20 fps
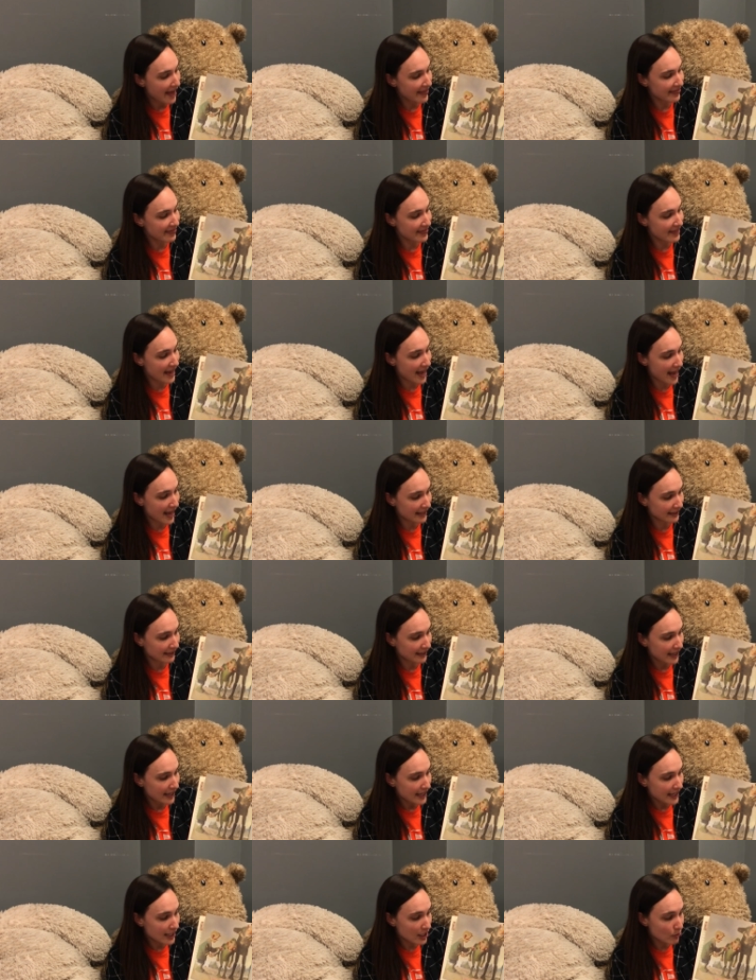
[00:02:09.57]
Then
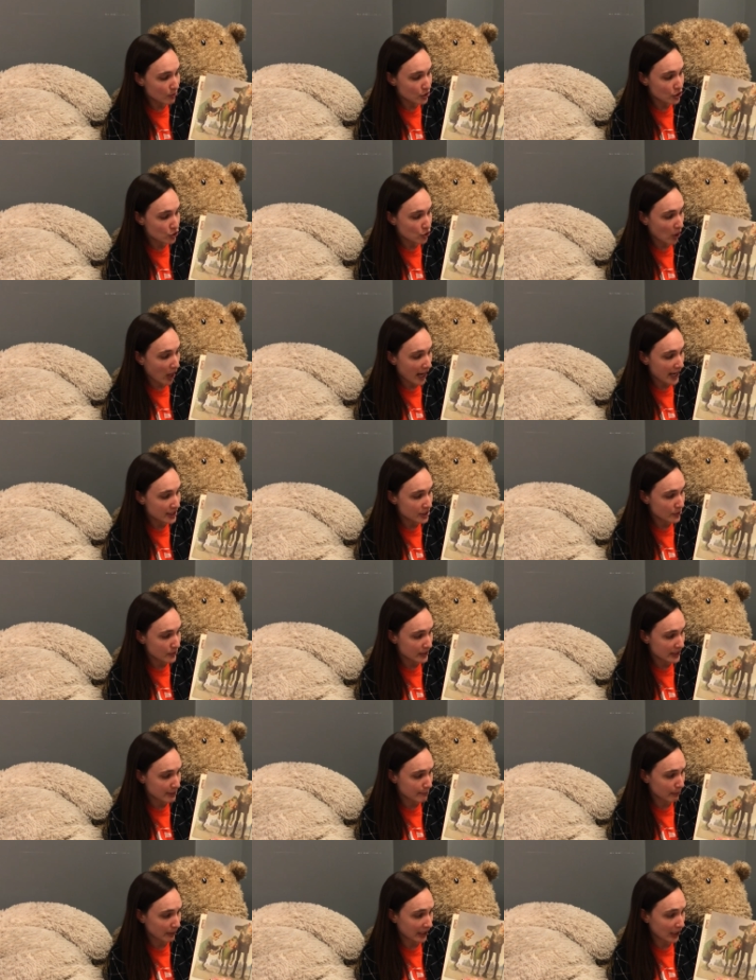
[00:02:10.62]
he would try to
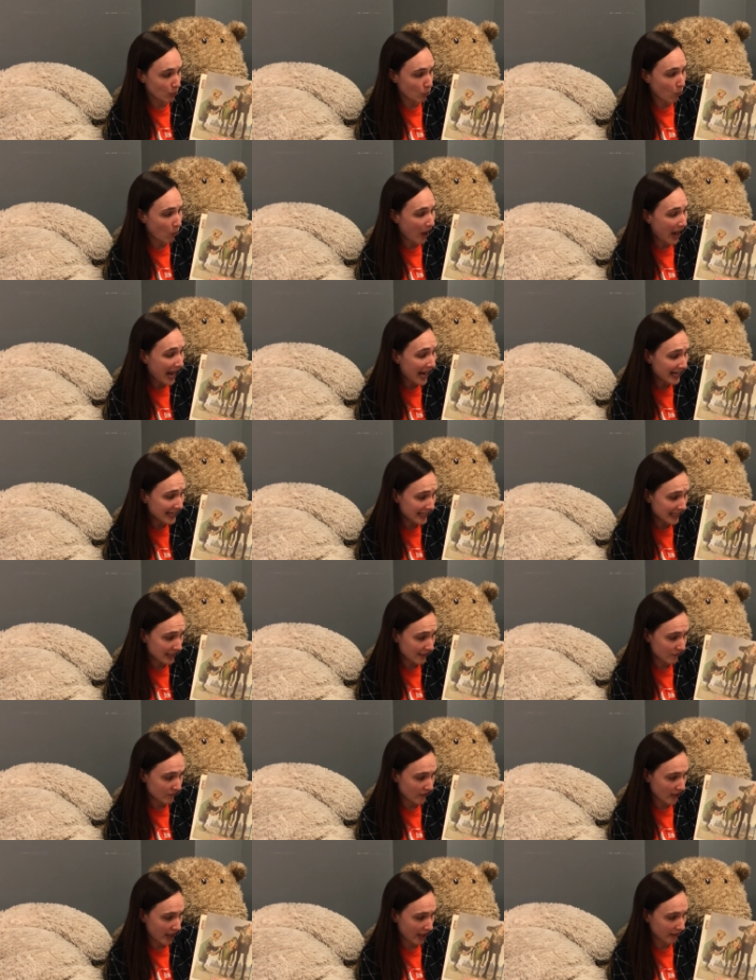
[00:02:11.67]
explain why he
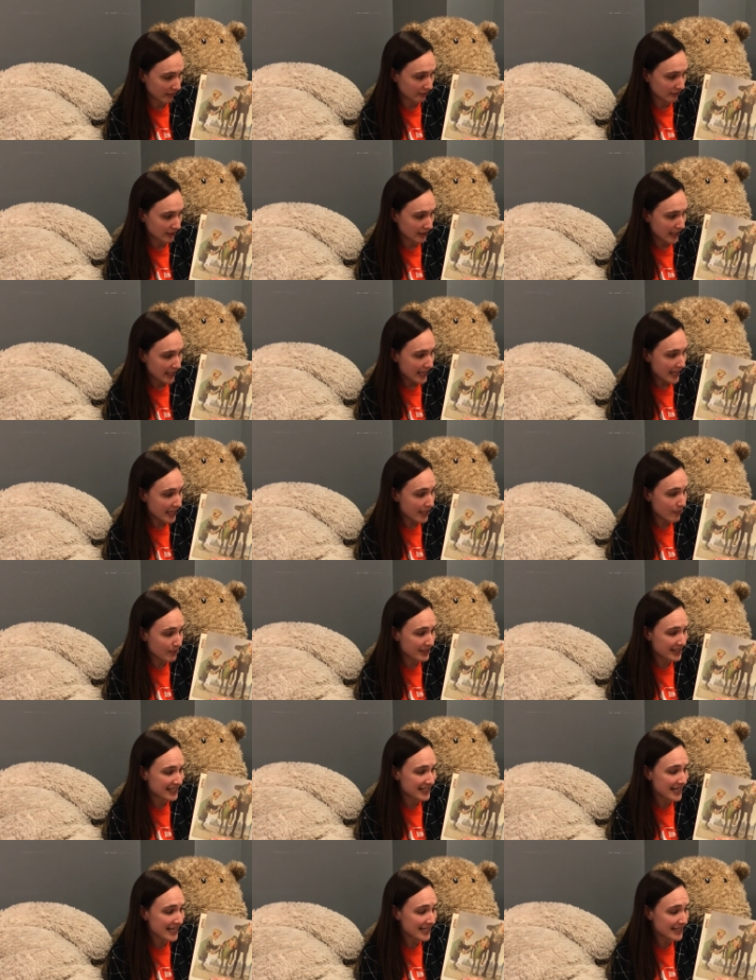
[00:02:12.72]
fell. He would
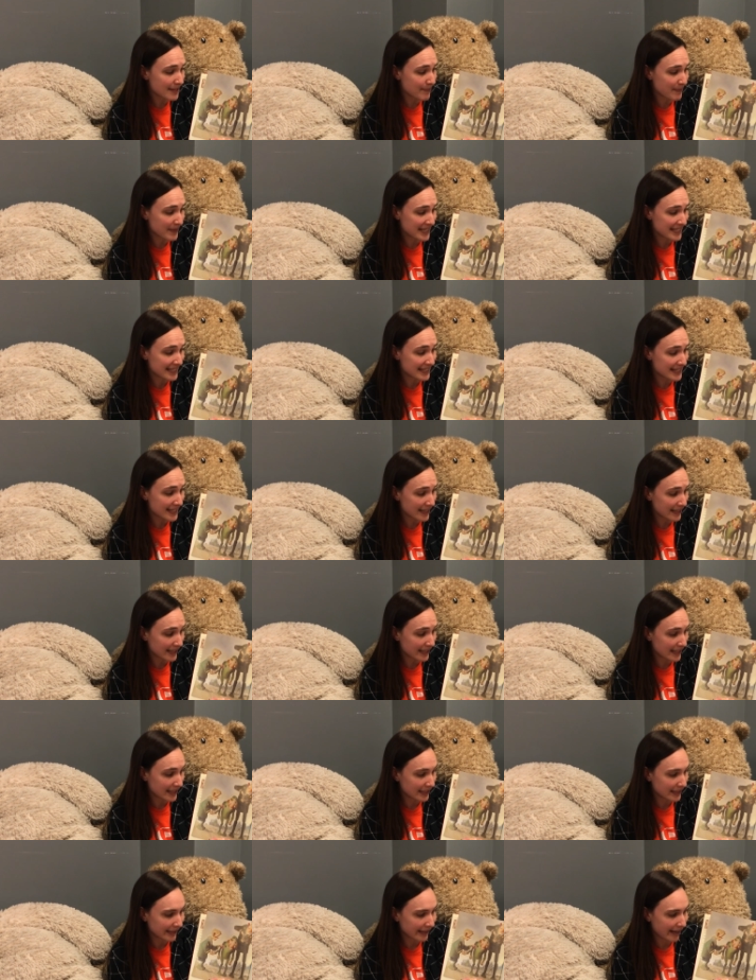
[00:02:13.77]
say something
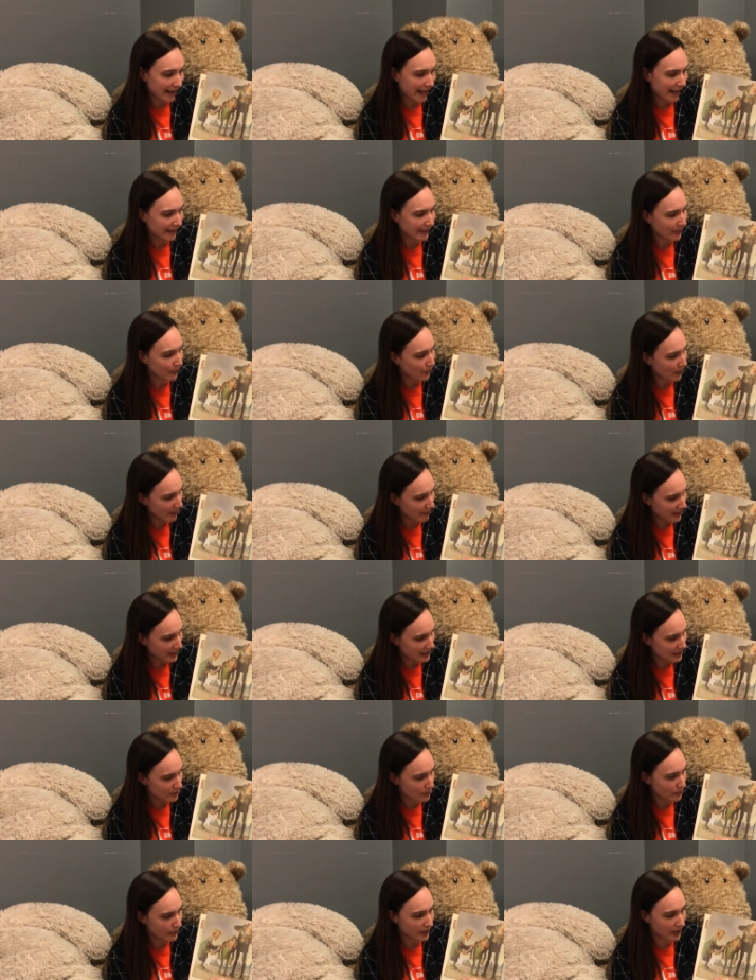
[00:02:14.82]
silly, and the
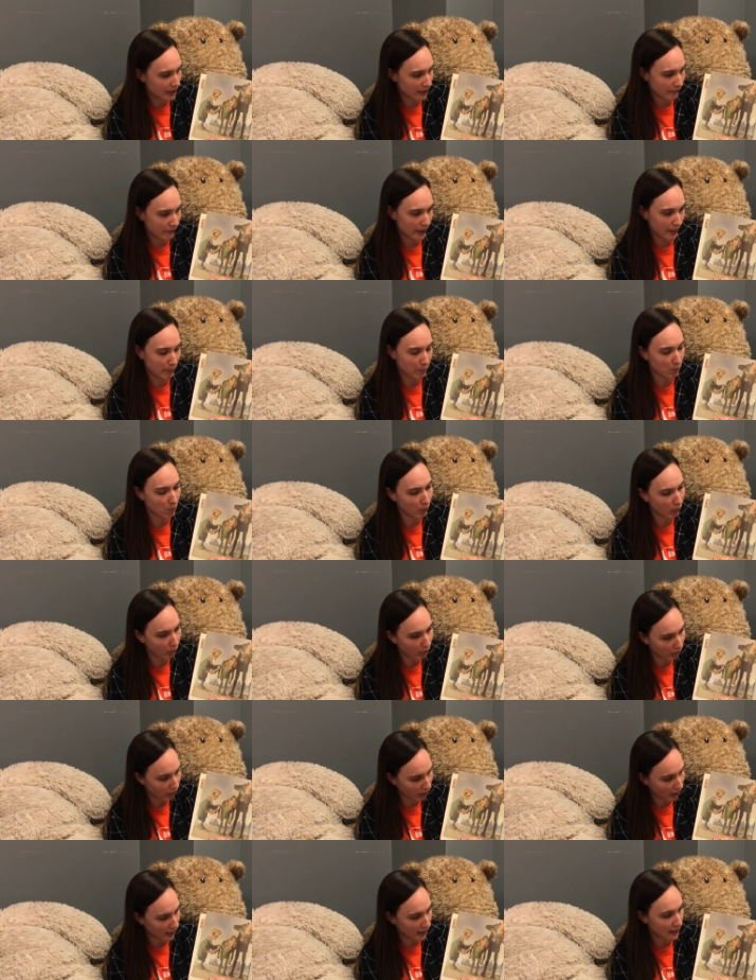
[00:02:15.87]
Wemmicks would give him
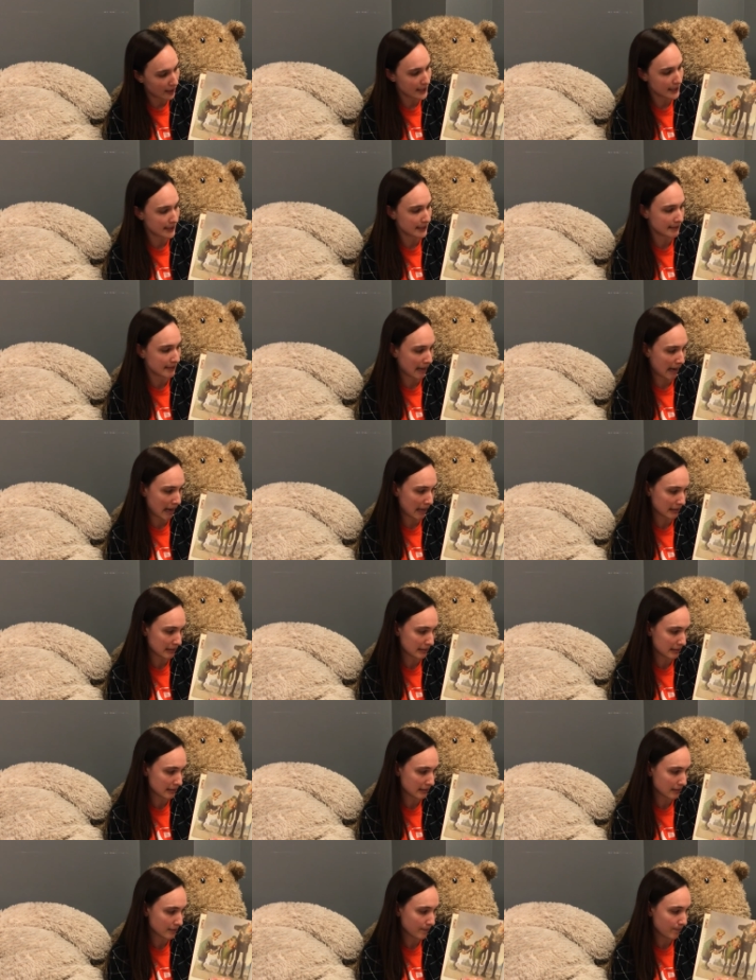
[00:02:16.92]
more
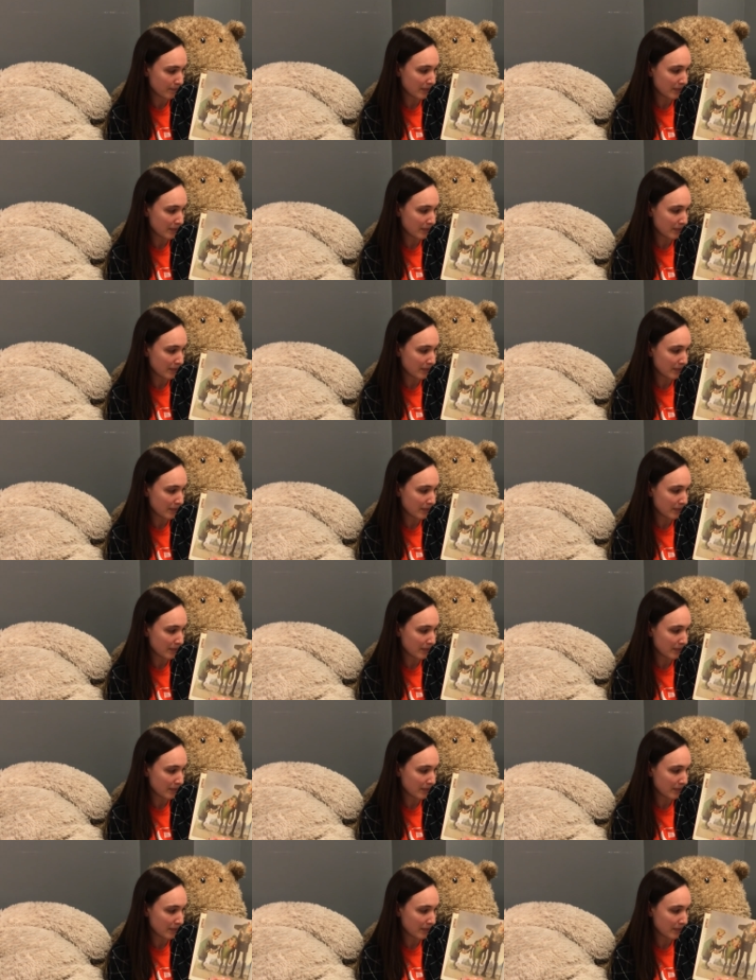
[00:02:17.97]
dots.